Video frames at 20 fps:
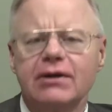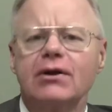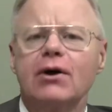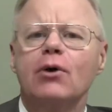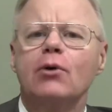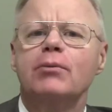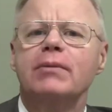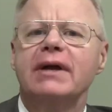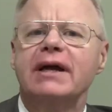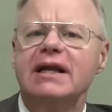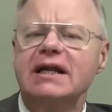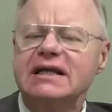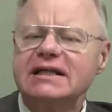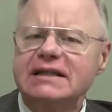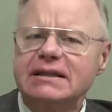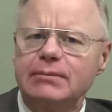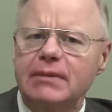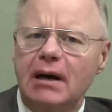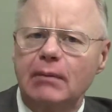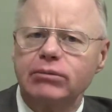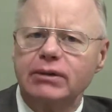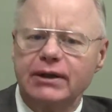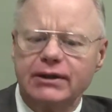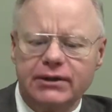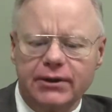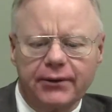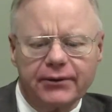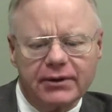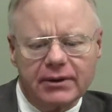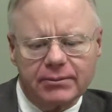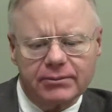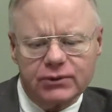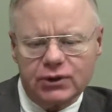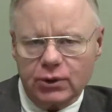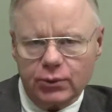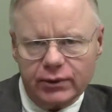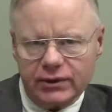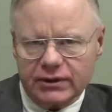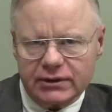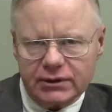Inestimabile Donum,
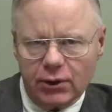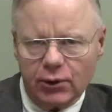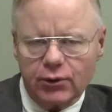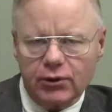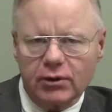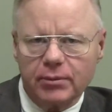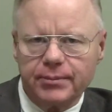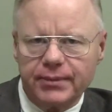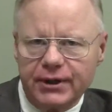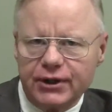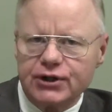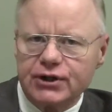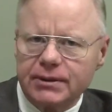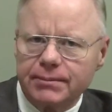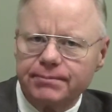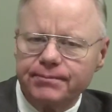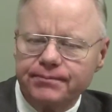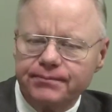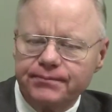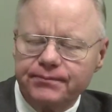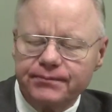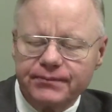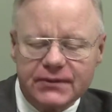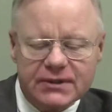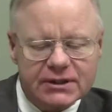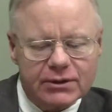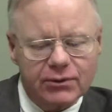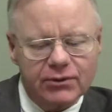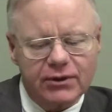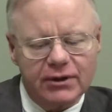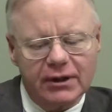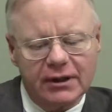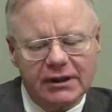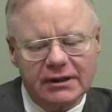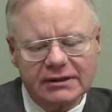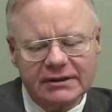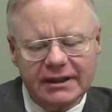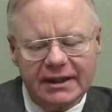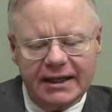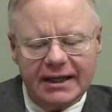to his local bishop,
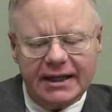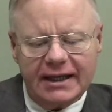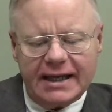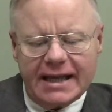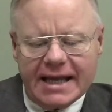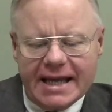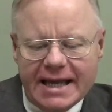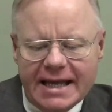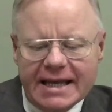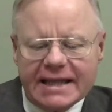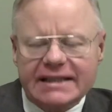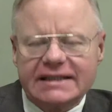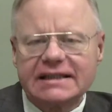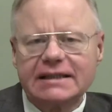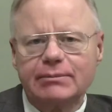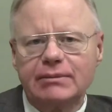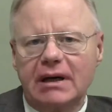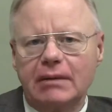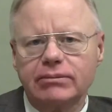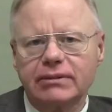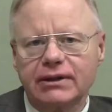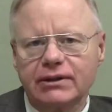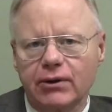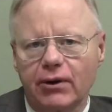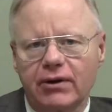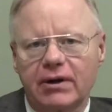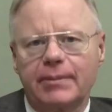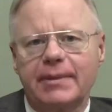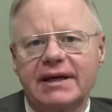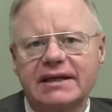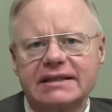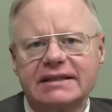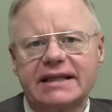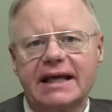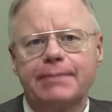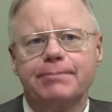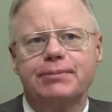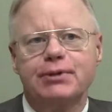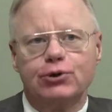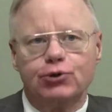so-called. Inestimabile Donum has
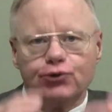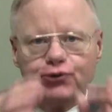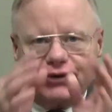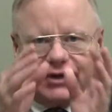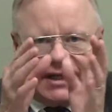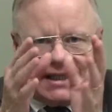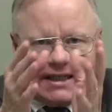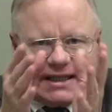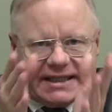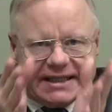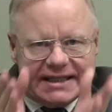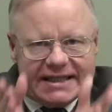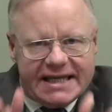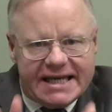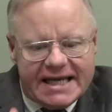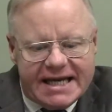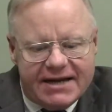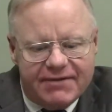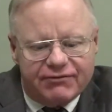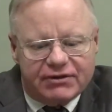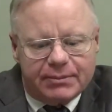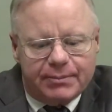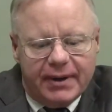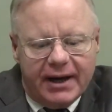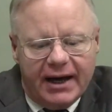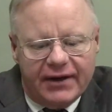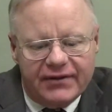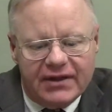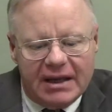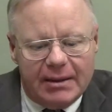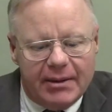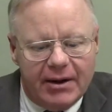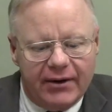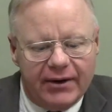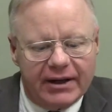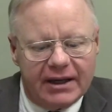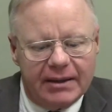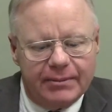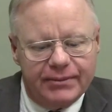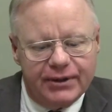not been received by the
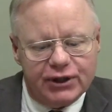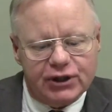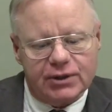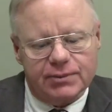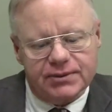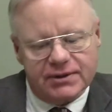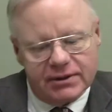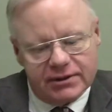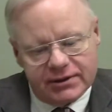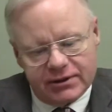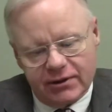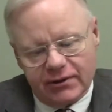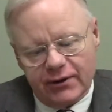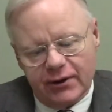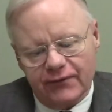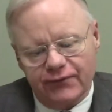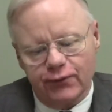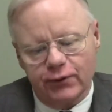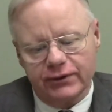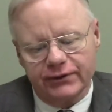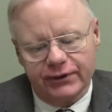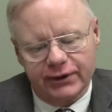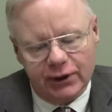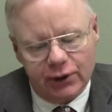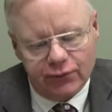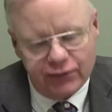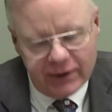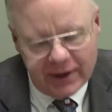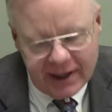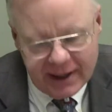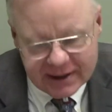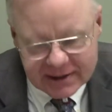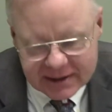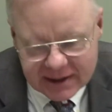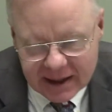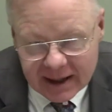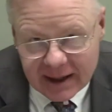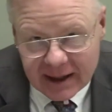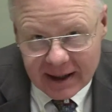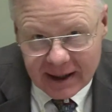American bishops, and so therefore the decrees
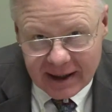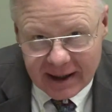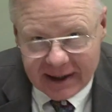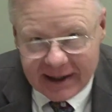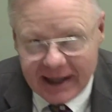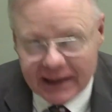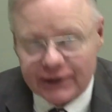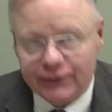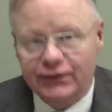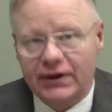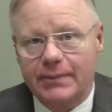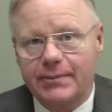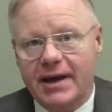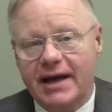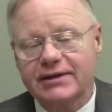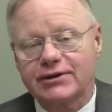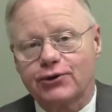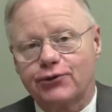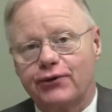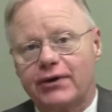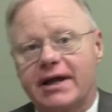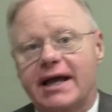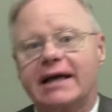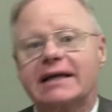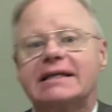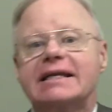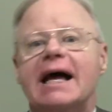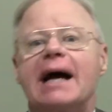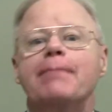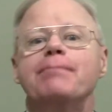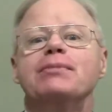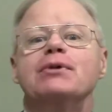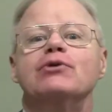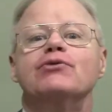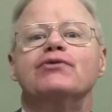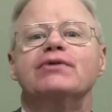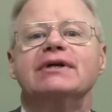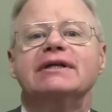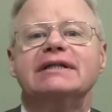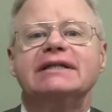against Freemasonry have not
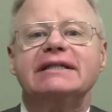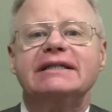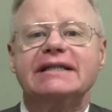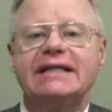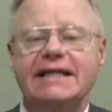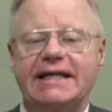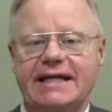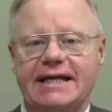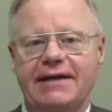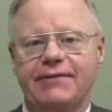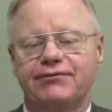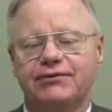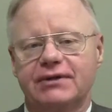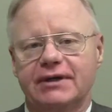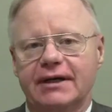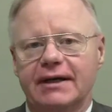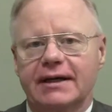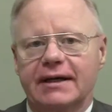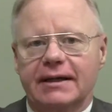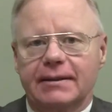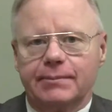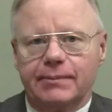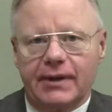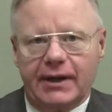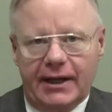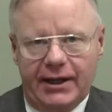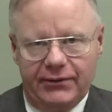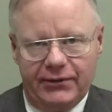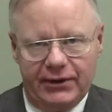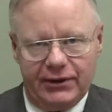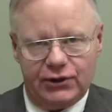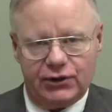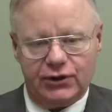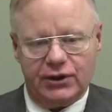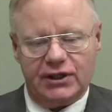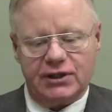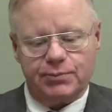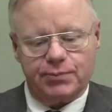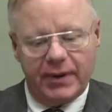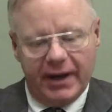been received by the
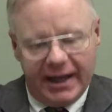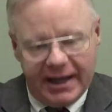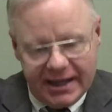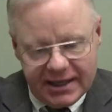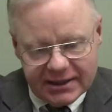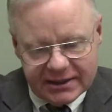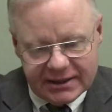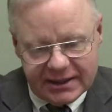Church, by his